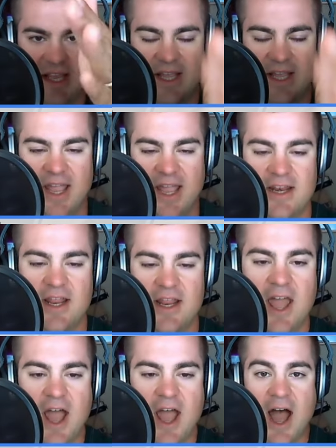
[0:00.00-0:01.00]
And
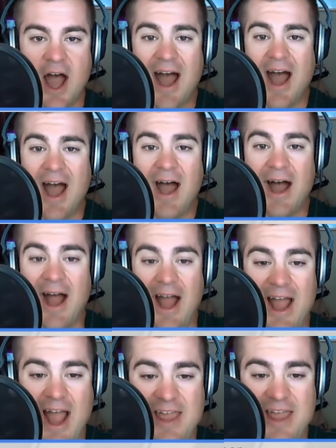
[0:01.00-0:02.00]

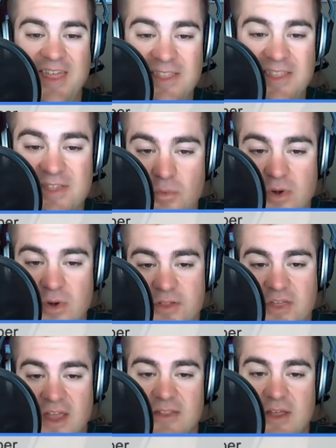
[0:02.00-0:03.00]
I think the real
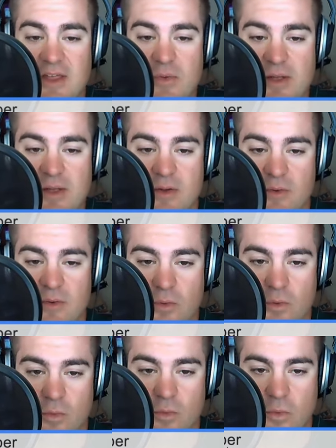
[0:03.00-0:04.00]
thing that we
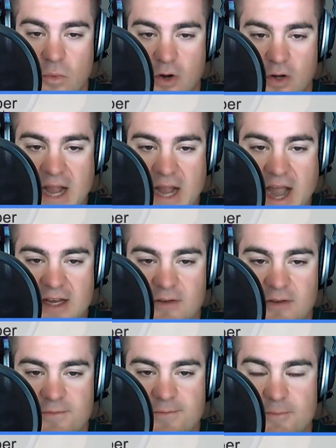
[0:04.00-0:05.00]
were
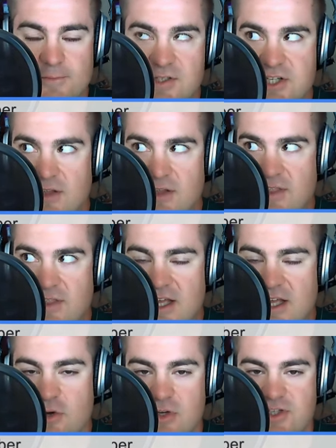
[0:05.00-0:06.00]
the issue
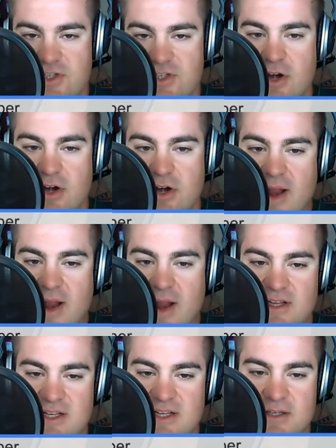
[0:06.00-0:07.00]
we're skirting around
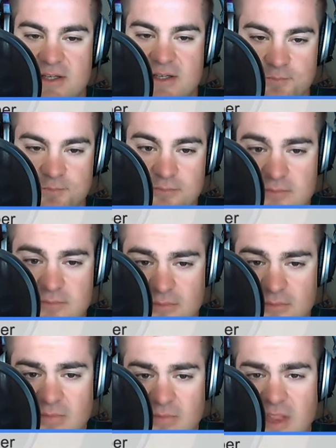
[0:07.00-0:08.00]
is,
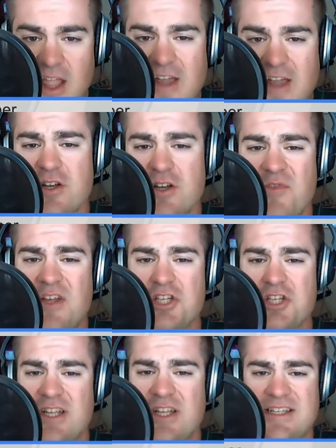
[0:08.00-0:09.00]
if your division
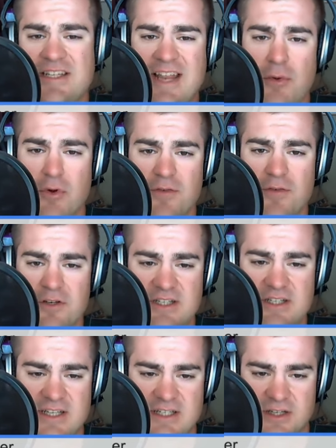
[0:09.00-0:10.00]
is network versus
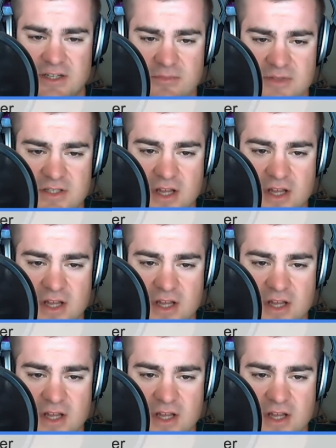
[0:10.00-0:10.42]
systems,